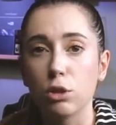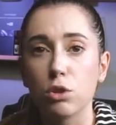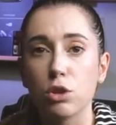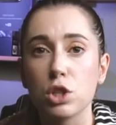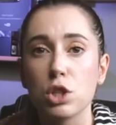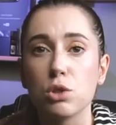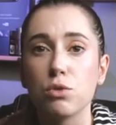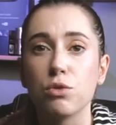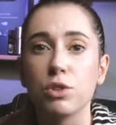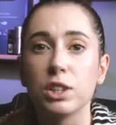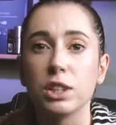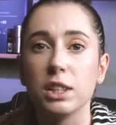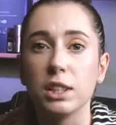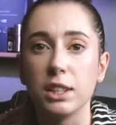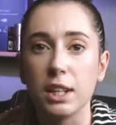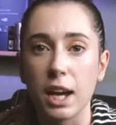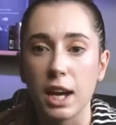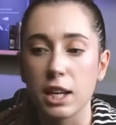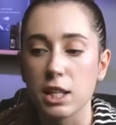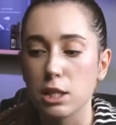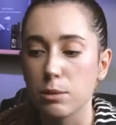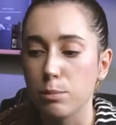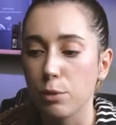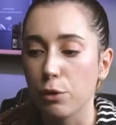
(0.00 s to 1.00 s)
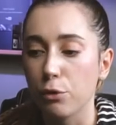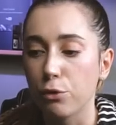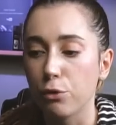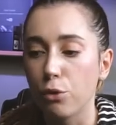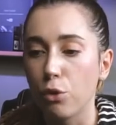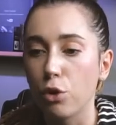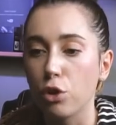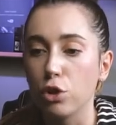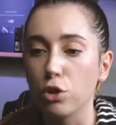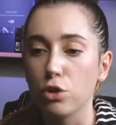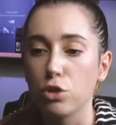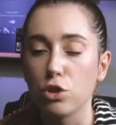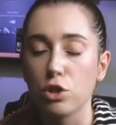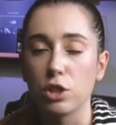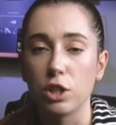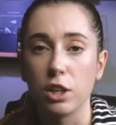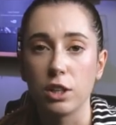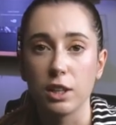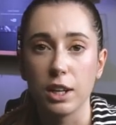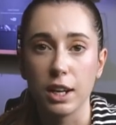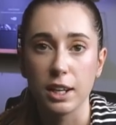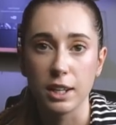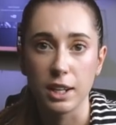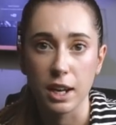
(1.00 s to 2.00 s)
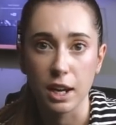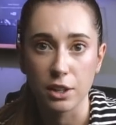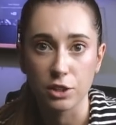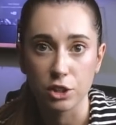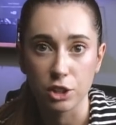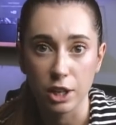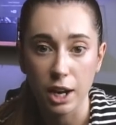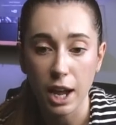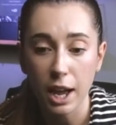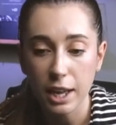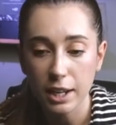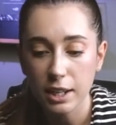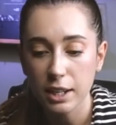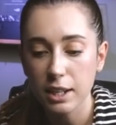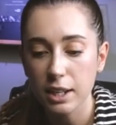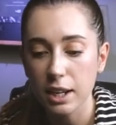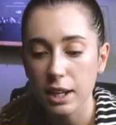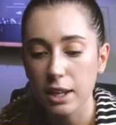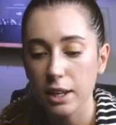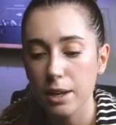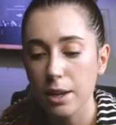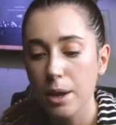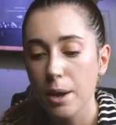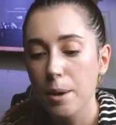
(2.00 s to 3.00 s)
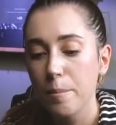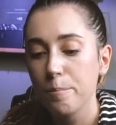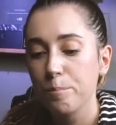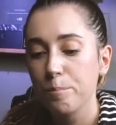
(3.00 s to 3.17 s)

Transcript: looks really nice before you start any other editing.